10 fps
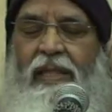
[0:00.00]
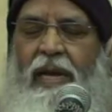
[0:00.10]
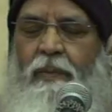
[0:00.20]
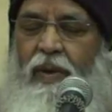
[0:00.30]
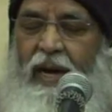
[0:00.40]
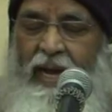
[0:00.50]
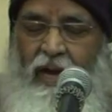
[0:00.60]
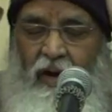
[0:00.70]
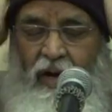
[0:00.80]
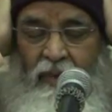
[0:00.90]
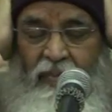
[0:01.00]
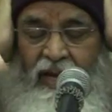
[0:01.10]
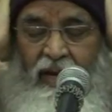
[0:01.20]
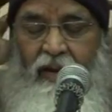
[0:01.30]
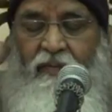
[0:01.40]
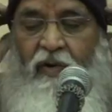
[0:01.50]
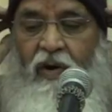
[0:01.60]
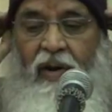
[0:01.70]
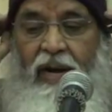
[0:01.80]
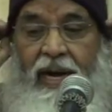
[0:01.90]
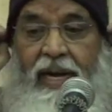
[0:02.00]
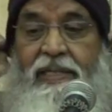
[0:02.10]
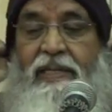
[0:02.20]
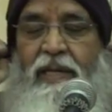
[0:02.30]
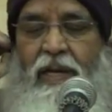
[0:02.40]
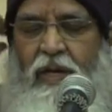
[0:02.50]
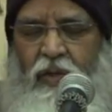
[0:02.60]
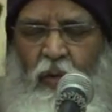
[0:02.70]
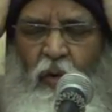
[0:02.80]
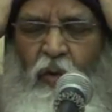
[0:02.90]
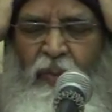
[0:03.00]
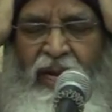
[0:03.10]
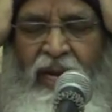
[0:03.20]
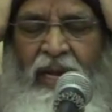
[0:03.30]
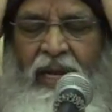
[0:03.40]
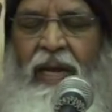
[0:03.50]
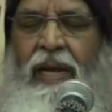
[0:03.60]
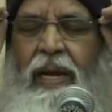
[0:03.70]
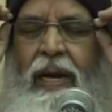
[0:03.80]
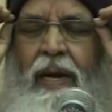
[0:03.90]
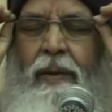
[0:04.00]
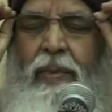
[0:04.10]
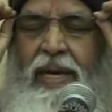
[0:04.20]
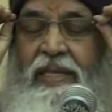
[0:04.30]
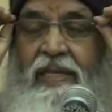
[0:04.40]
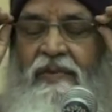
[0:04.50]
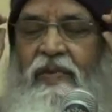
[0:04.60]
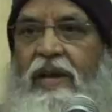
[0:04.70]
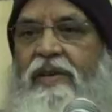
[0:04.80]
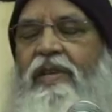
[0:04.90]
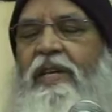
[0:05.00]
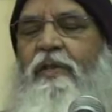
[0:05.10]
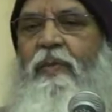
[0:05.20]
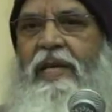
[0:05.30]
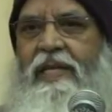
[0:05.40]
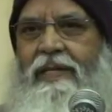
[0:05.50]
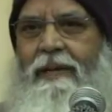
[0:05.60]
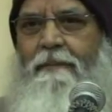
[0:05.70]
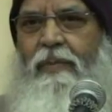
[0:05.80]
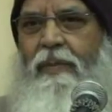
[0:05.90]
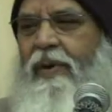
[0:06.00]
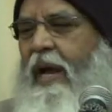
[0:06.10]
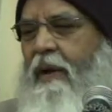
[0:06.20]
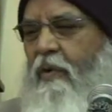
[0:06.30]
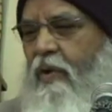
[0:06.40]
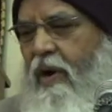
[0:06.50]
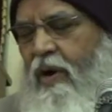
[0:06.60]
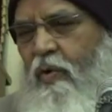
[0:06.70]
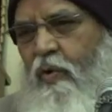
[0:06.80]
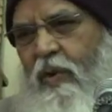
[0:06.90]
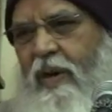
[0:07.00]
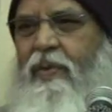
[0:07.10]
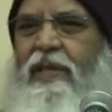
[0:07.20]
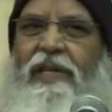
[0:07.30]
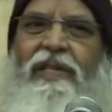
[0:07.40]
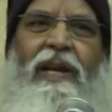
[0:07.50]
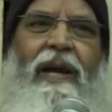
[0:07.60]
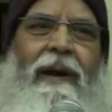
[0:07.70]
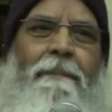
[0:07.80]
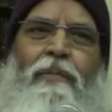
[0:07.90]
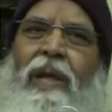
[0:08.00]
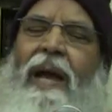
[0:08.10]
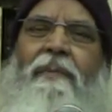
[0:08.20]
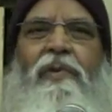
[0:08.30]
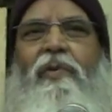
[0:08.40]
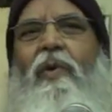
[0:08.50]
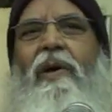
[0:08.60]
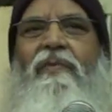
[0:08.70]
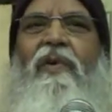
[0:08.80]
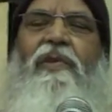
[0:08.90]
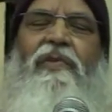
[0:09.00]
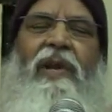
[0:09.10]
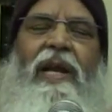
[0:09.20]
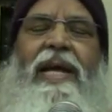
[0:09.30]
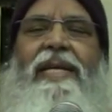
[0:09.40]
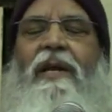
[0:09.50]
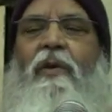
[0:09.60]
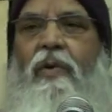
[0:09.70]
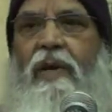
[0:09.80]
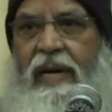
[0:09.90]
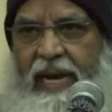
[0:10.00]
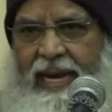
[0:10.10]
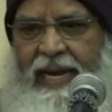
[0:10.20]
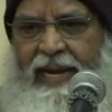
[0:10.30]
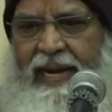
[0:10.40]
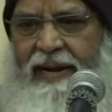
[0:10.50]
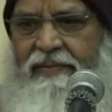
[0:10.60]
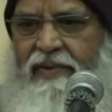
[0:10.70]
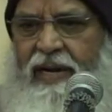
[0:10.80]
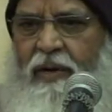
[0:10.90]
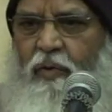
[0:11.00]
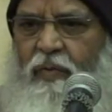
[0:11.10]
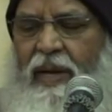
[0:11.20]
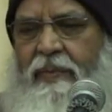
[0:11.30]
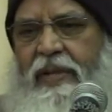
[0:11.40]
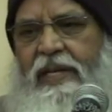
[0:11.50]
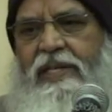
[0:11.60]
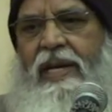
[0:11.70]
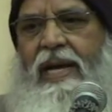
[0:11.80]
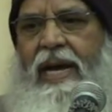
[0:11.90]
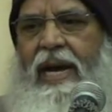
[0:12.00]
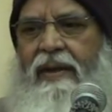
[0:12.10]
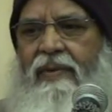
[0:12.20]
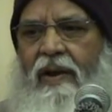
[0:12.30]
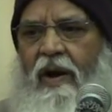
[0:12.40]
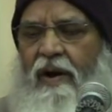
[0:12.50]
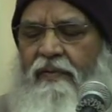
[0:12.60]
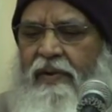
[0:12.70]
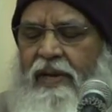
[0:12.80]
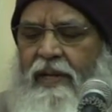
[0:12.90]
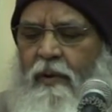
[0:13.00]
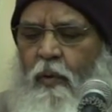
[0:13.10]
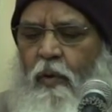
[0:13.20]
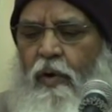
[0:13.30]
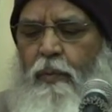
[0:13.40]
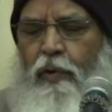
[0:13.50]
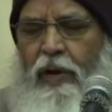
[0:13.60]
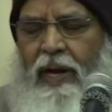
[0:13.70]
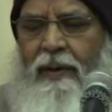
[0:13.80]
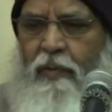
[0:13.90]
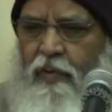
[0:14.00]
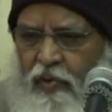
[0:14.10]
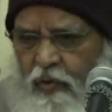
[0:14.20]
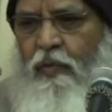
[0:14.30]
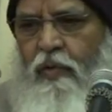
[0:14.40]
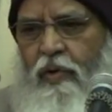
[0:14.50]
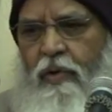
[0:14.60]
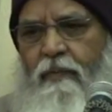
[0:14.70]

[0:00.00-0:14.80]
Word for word: that I have come here for last so many uh, months, five, six months, but I could not do one pradakshina. I am so unfortunate. I said, don't cry. After I do my pradakshina, I will offer that whole punyam to you.